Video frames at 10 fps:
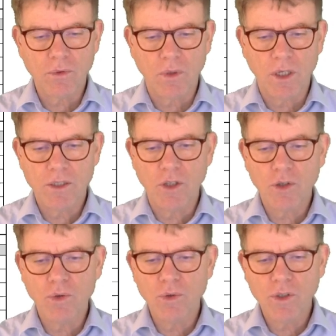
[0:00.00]
So let's
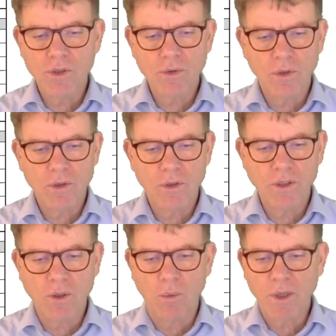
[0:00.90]
not go
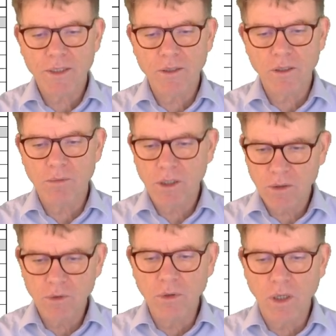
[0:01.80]
this complexity,
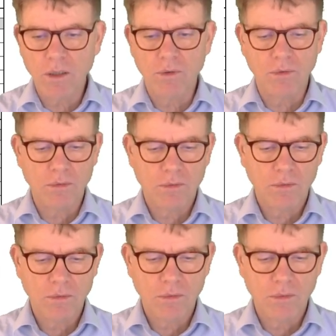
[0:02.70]
but you can do.
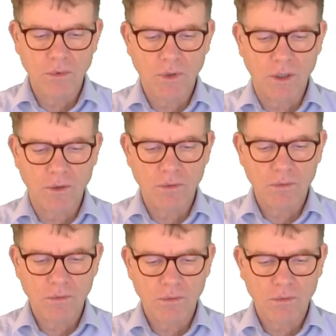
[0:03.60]
You can do.
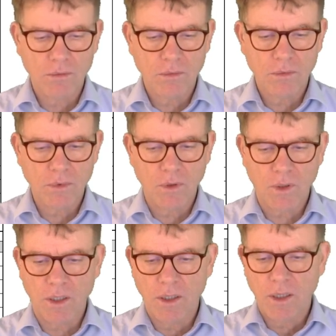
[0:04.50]

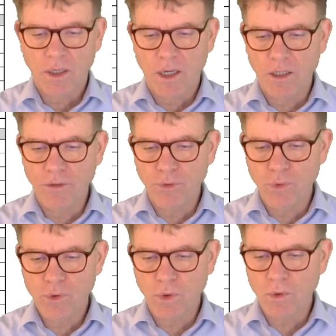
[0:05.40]
Okay. And if you
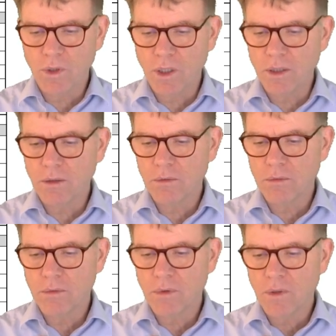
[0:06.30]
do so, then,
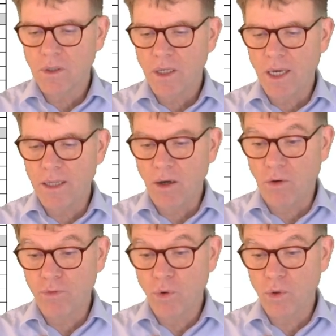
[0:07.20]
and
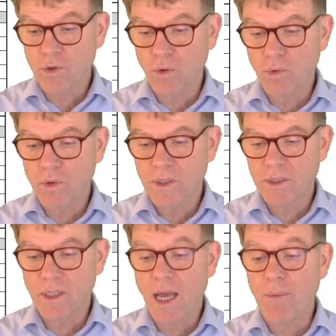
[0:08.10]
of course the rules
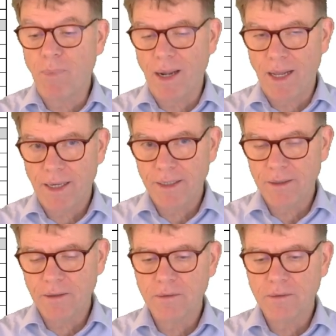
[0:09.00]
is applied.